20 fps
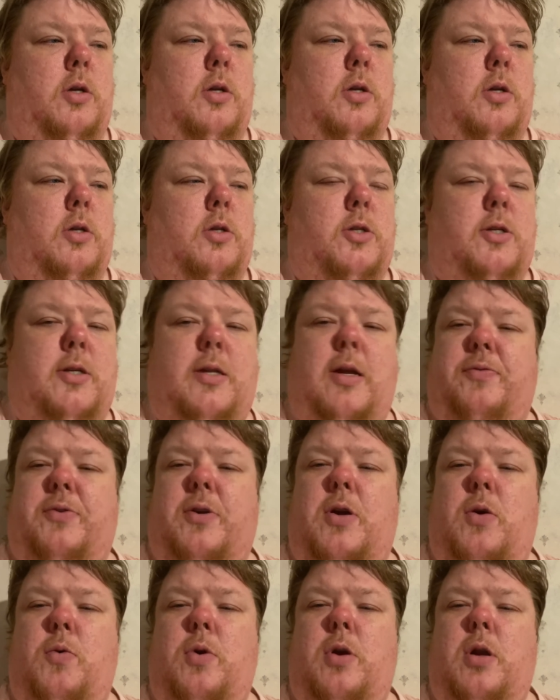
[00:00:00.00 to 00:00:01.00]
stuff
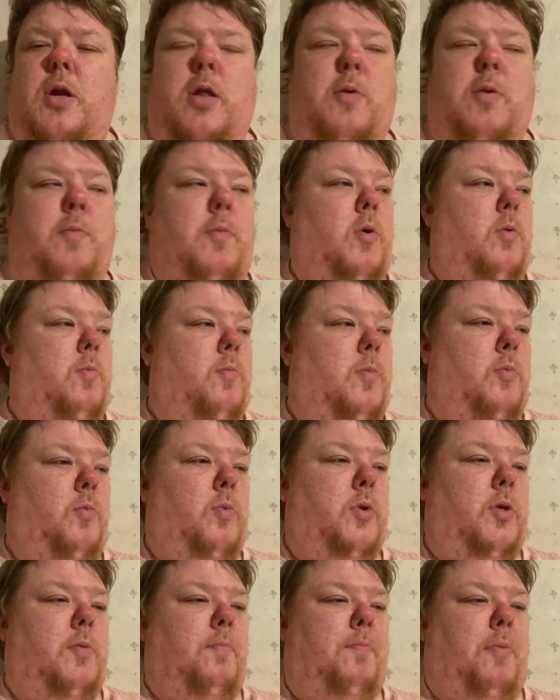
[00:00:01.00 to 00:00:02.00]
going at the moment
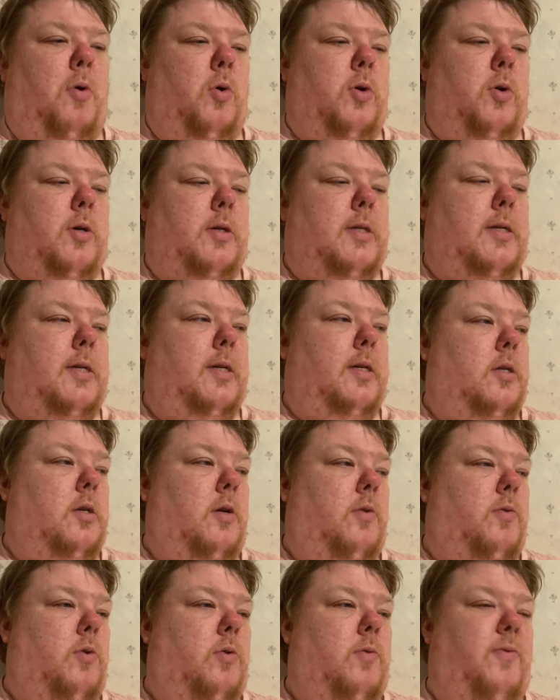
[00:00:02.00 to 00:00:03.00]
with the boxes.
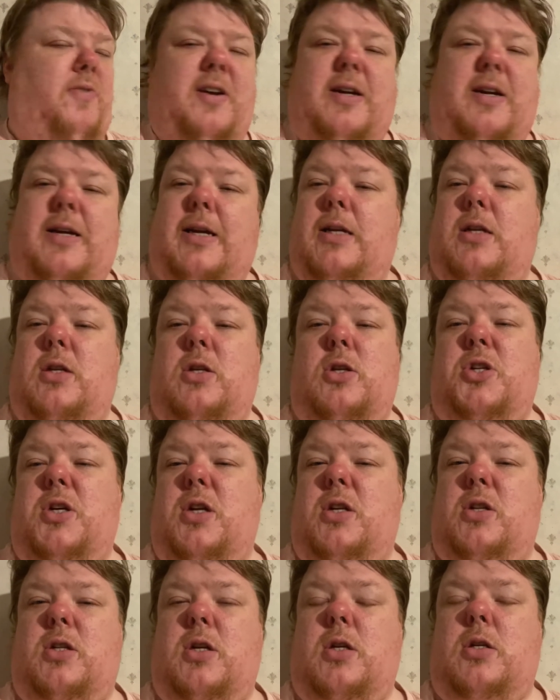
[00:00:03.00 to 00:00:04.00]
I've got fucking
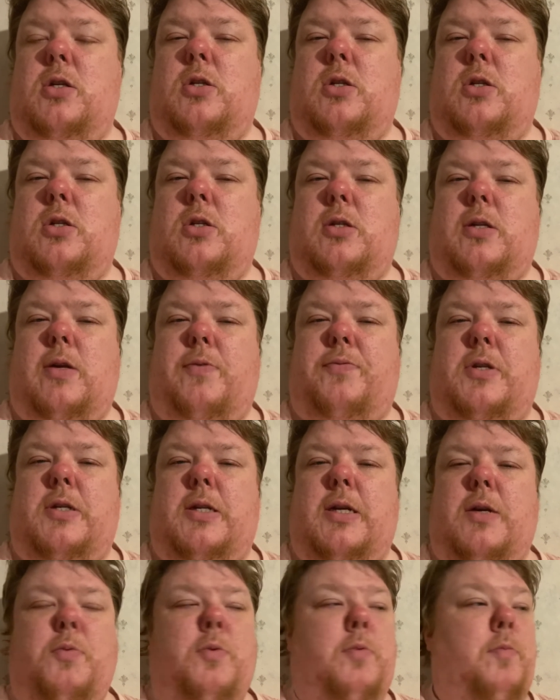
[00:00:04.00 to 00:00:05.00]
shit tons of stuff to
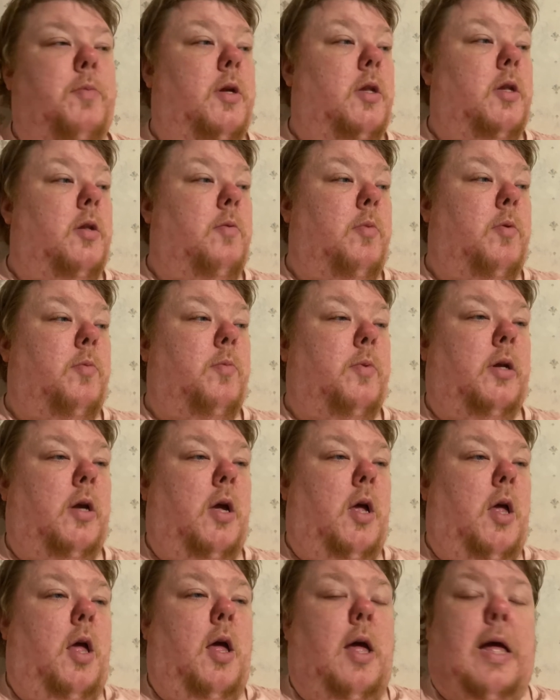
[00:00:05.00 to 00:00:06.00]
take with me at the moment.
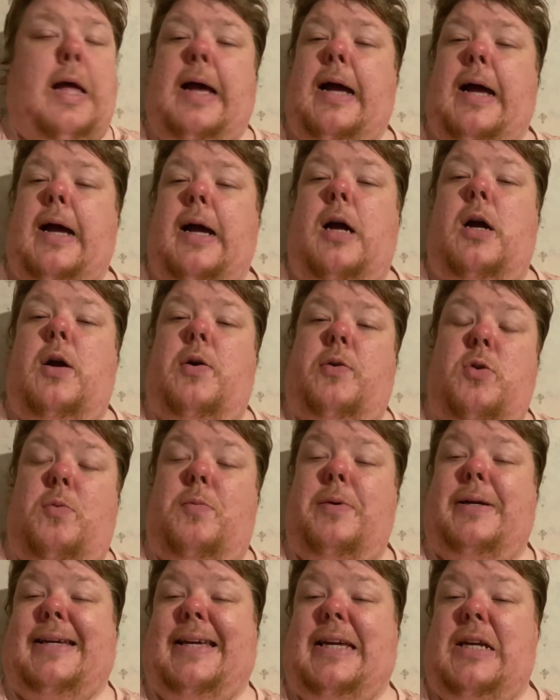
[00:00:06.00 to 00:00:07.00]
I've got
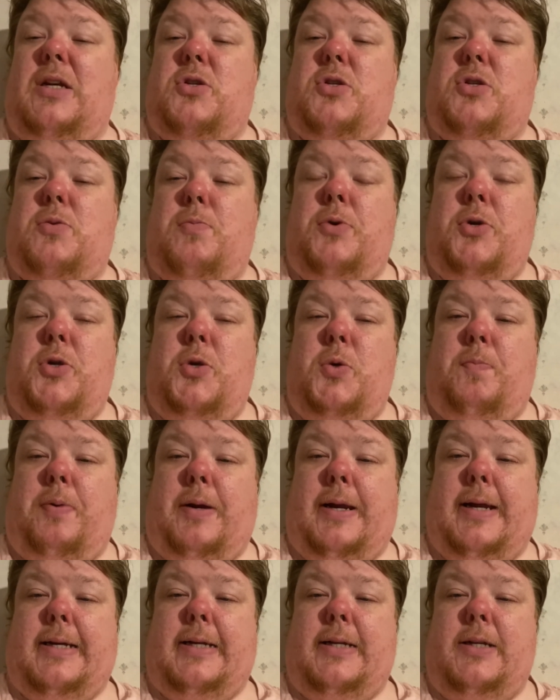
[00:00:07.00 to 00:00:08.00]
my keys from a new
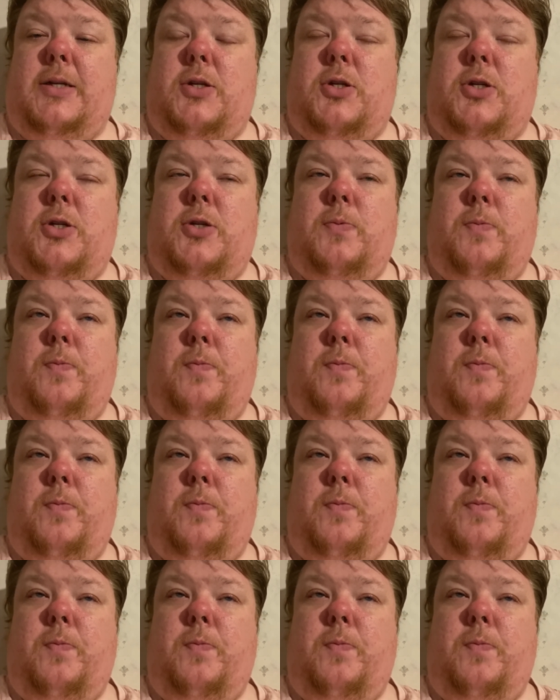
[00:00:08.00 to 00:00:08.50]
place.